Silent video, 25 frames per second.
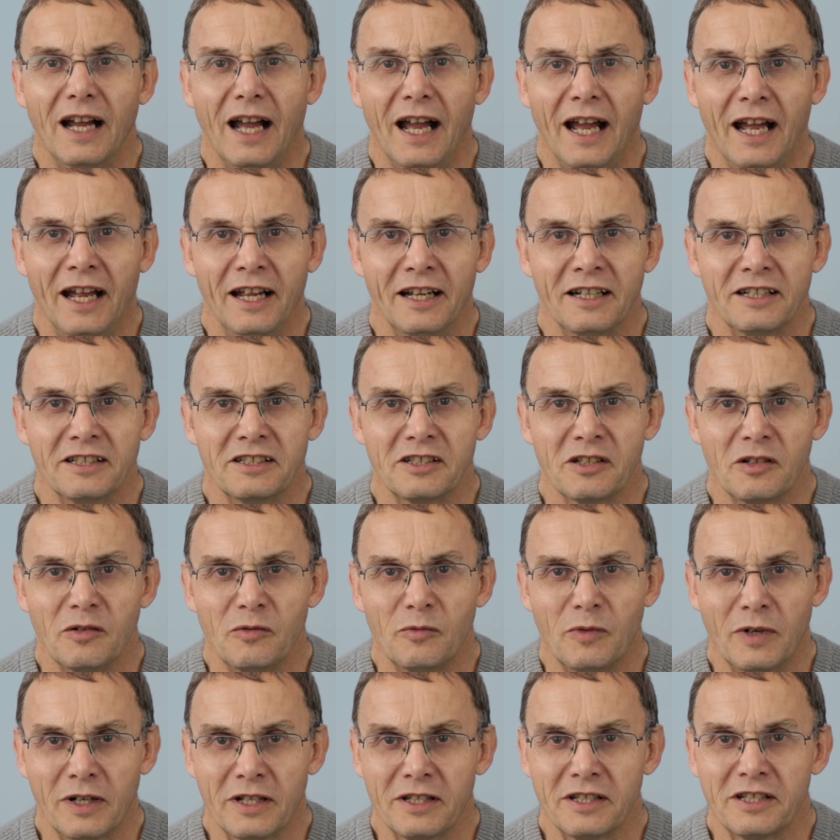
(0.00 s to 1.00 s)
And
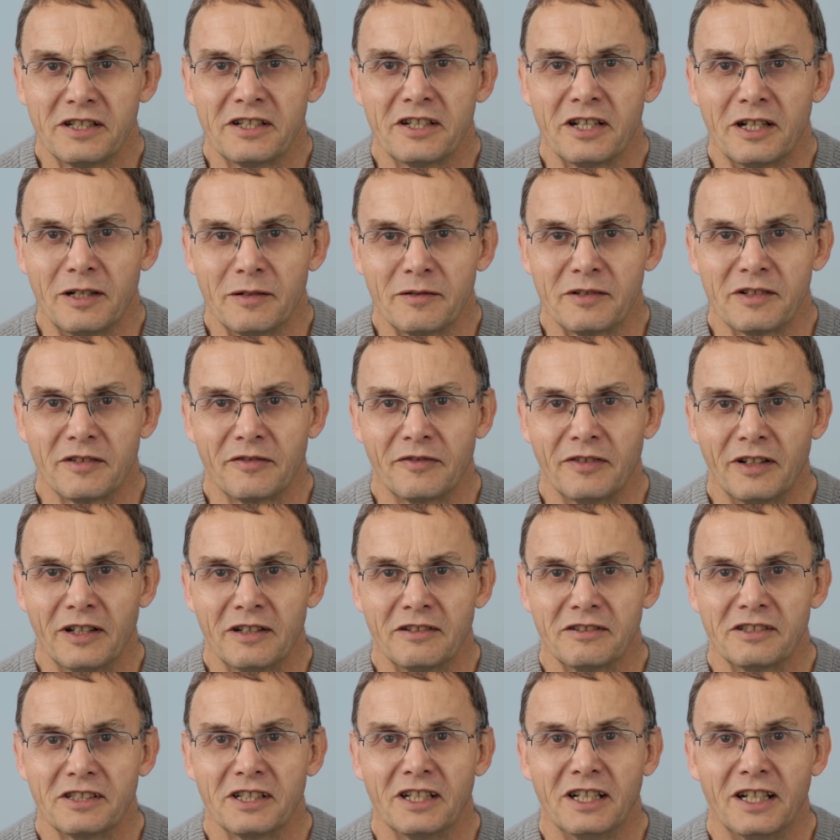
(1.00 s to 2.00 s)
one of the types of
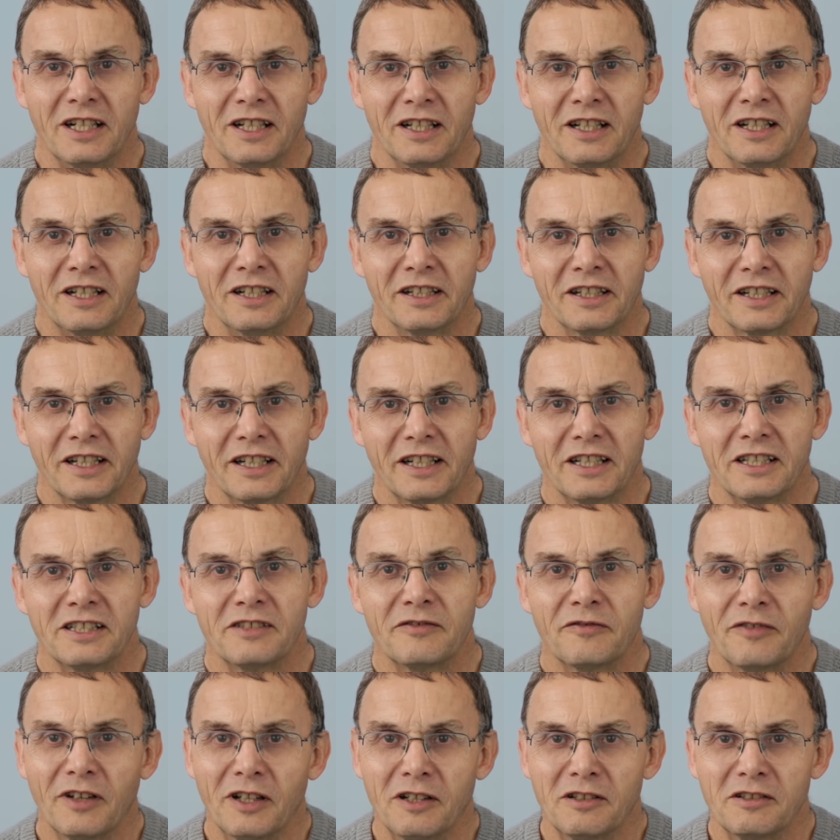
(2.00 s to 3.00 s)
floats I like is
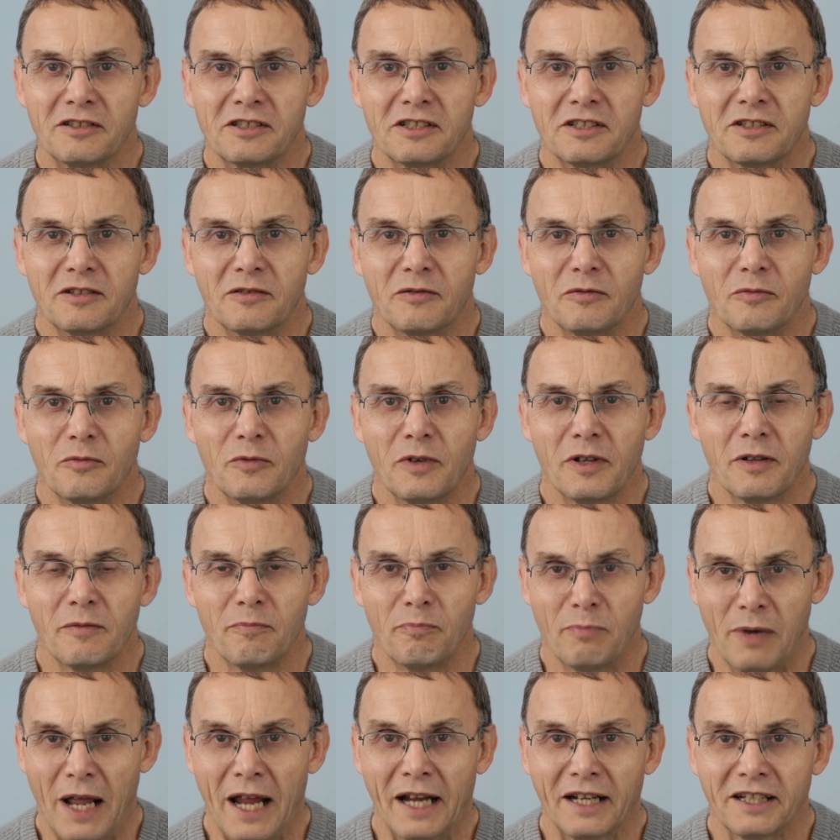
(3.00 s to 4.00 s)
floats
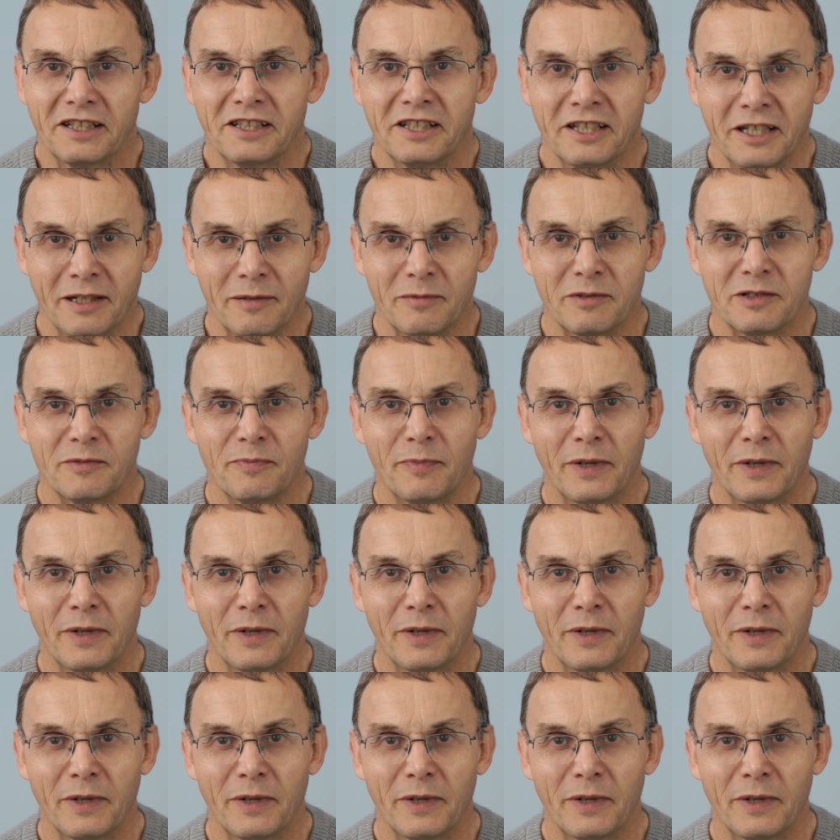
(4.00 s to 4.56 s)
with black tips.